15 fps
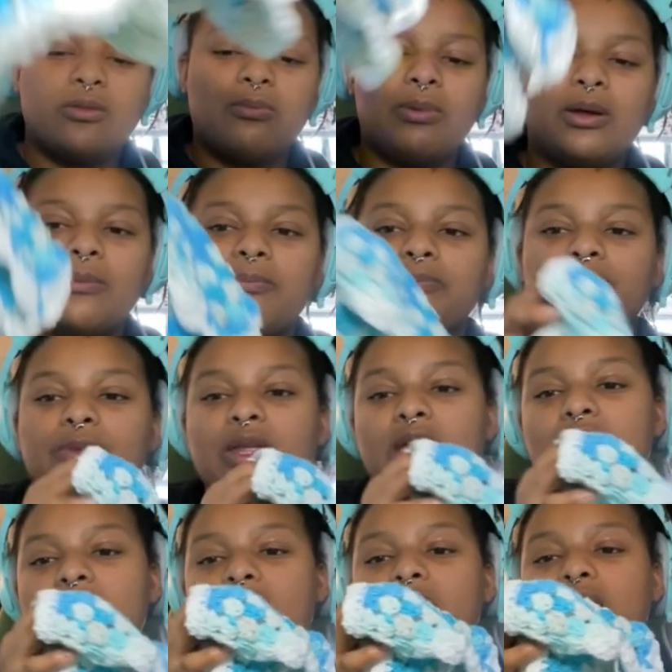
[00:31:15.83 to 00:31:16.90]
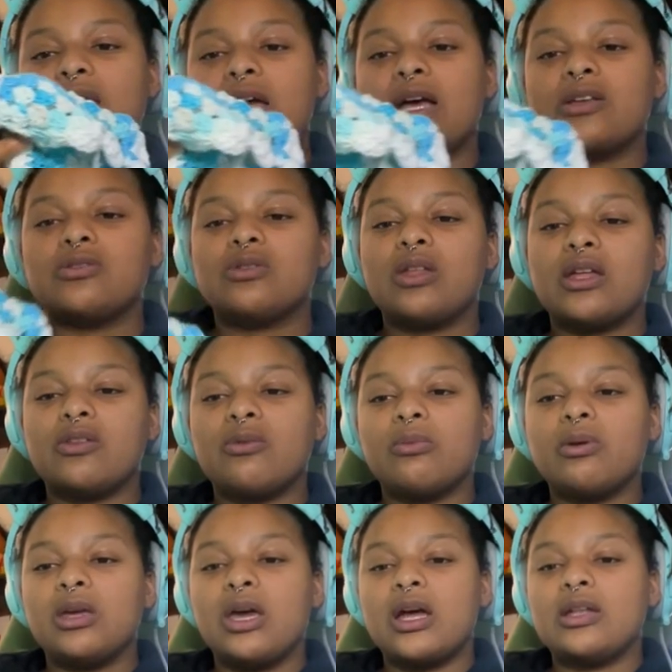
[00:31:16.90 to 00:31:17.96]
But yeah, so that's what
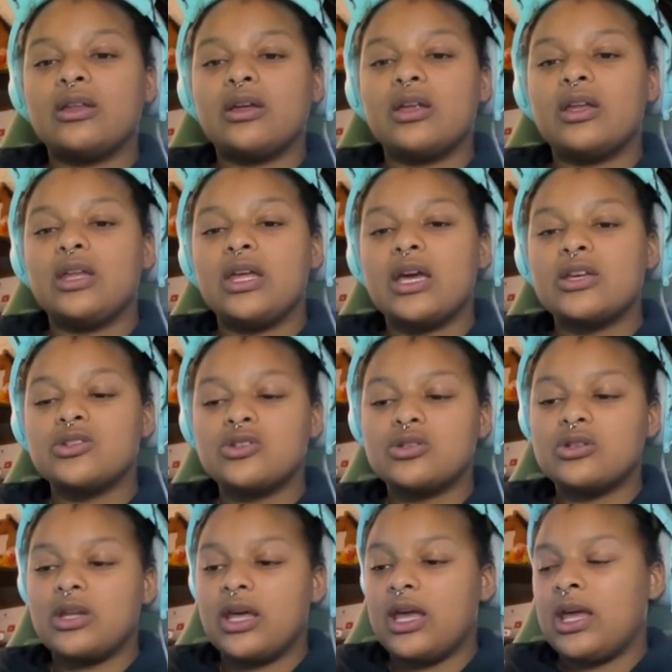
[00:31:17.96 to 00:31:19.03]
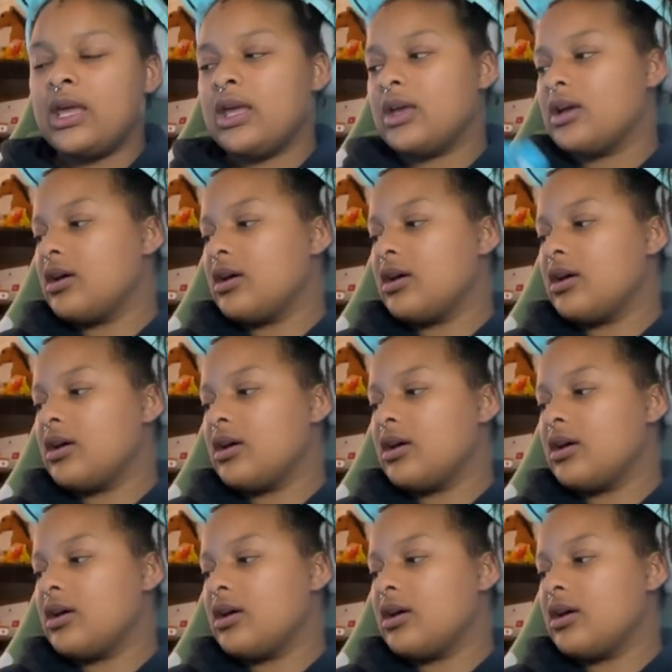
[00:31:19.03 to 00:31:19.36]
we got done yesterday.